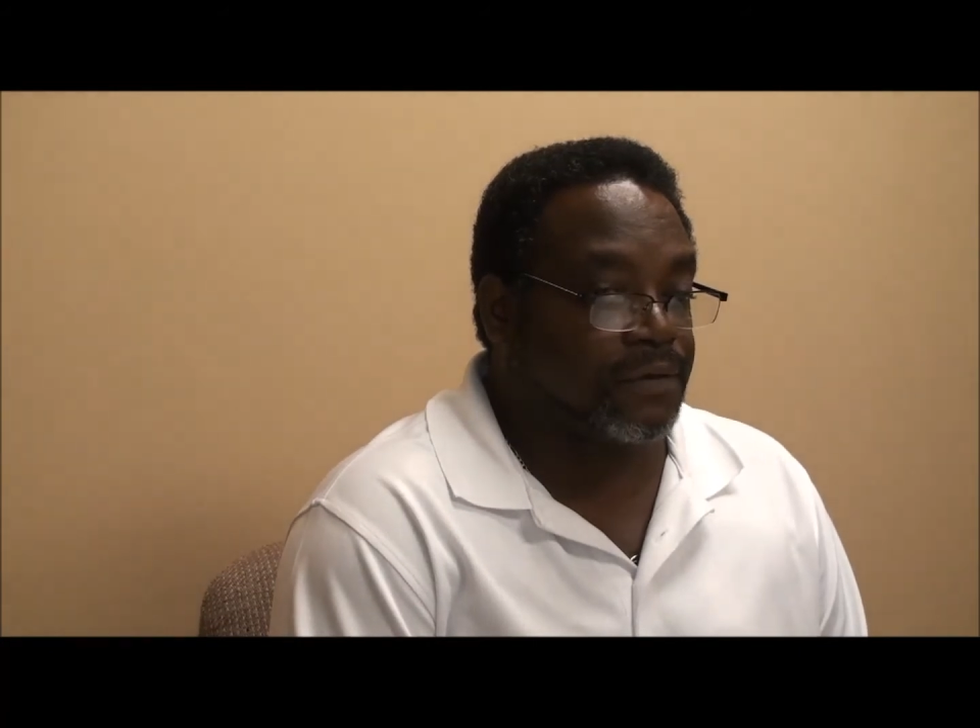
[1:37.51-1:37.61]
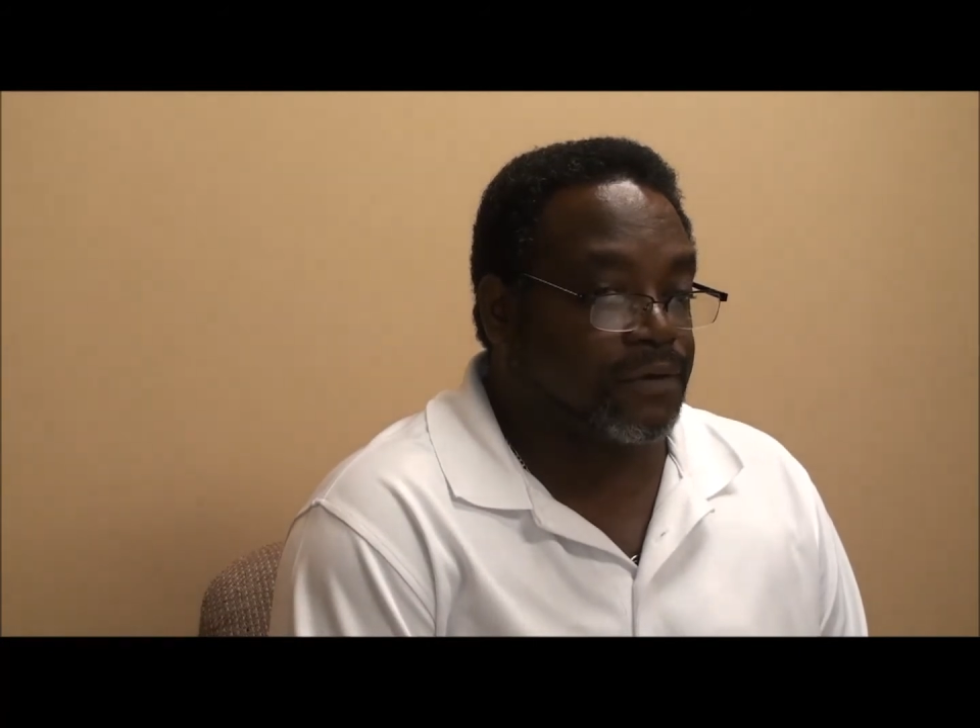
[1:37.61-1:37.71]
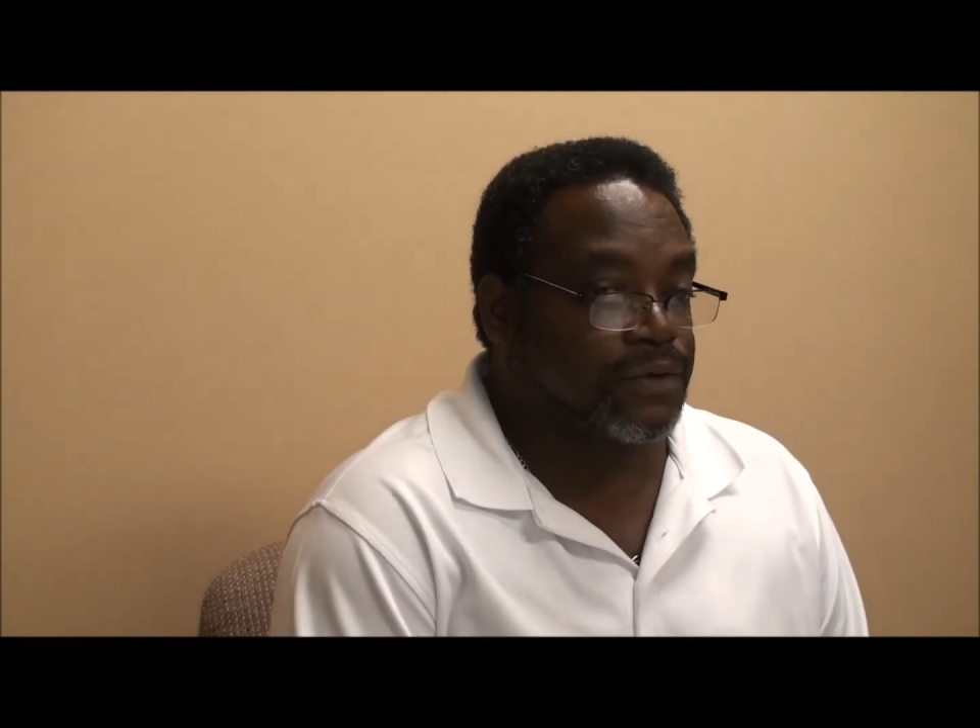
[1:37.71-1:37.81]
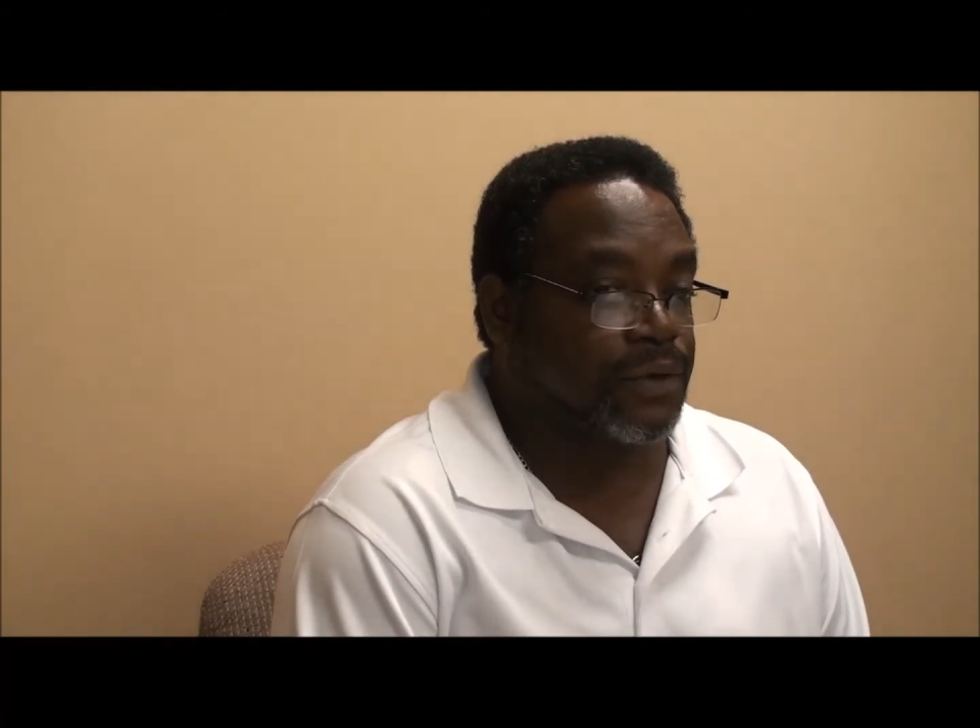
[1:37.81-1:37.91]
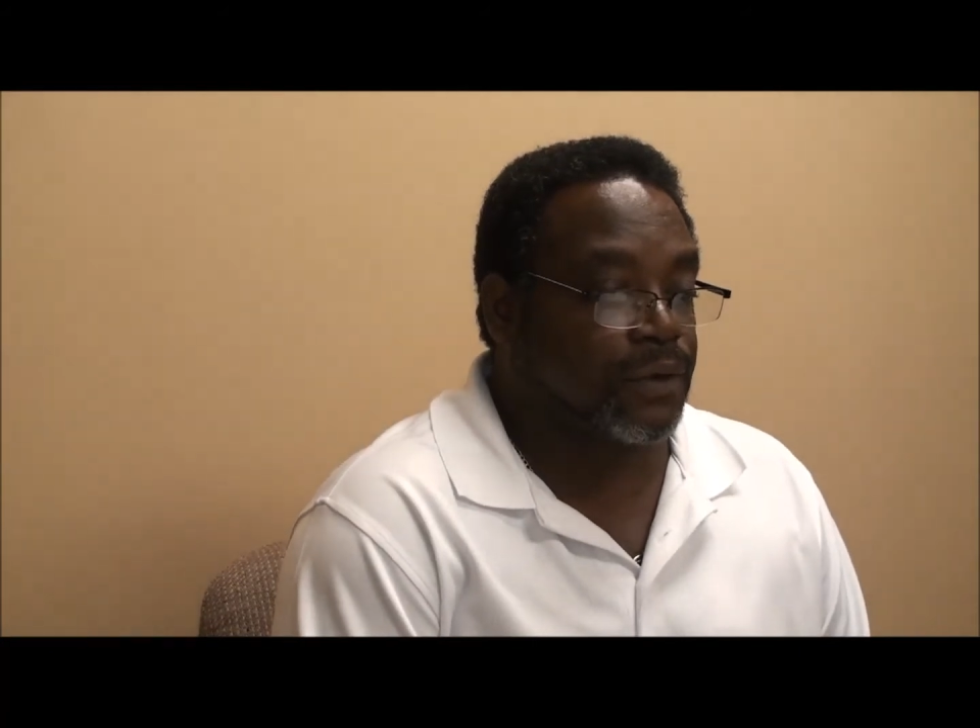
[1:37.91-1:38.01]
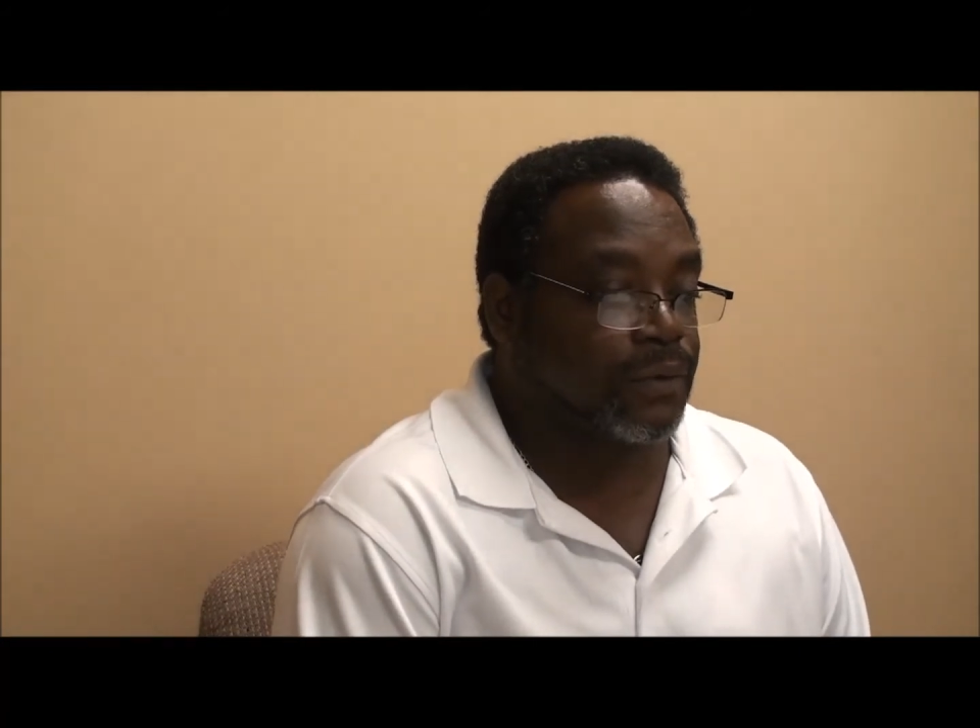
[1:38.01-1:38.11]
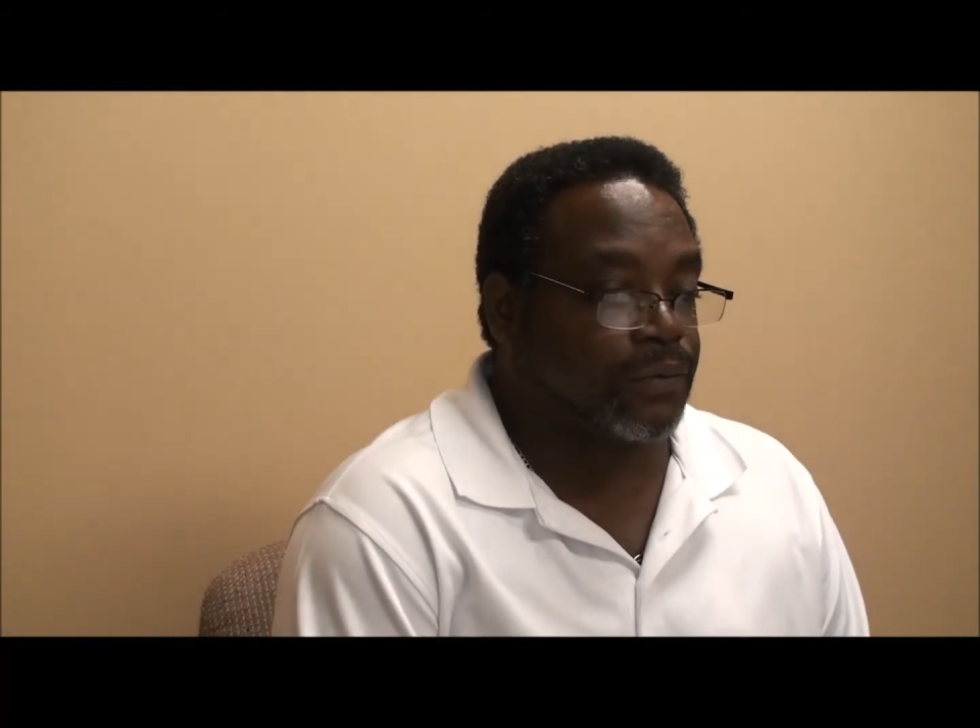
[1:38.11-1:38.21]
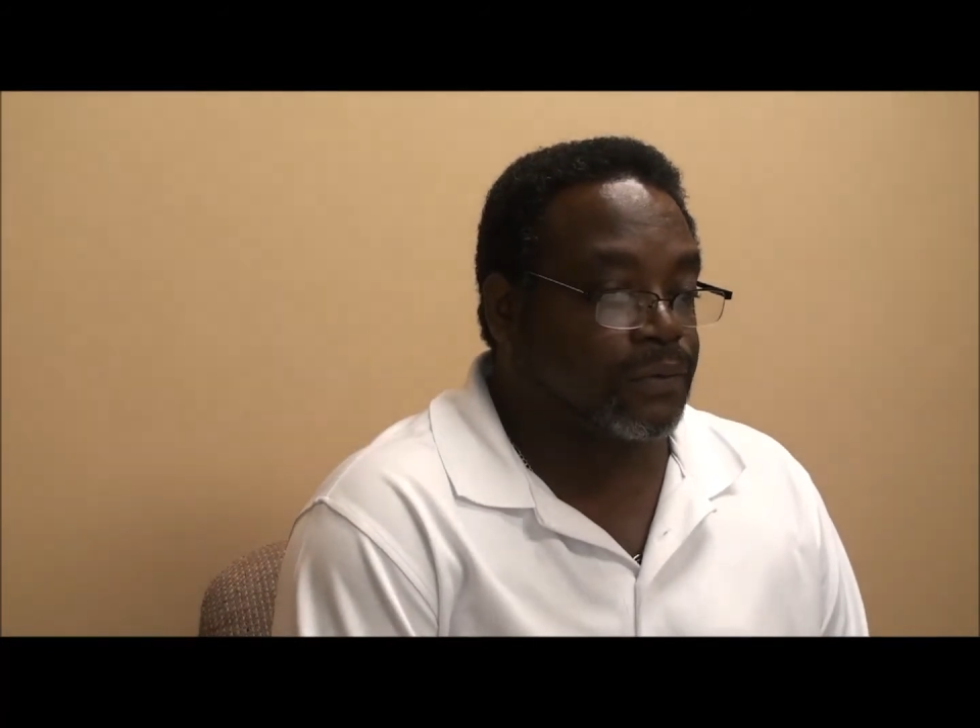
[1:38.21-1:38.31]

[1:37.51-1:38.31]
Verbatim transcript: or so